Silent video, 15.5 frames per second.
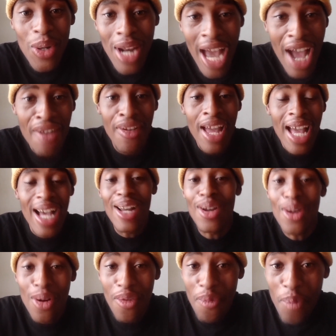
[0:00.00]
your life, a
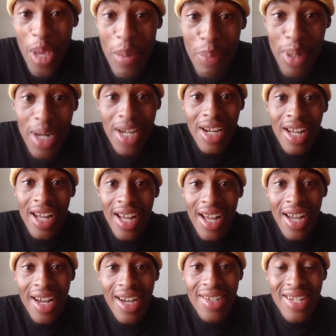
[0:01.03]
lot of people
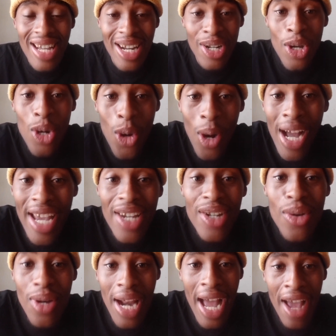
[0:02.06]
that are no longer
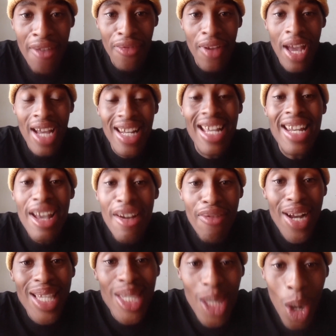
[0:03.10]
in your life, they
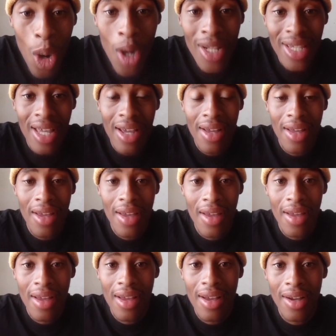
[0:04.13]
never thought,
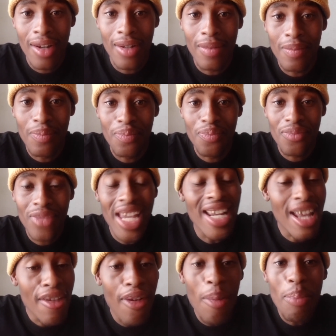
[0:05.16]
they
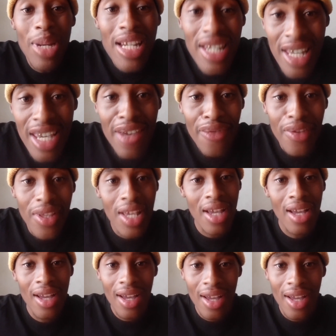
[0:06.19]
never believed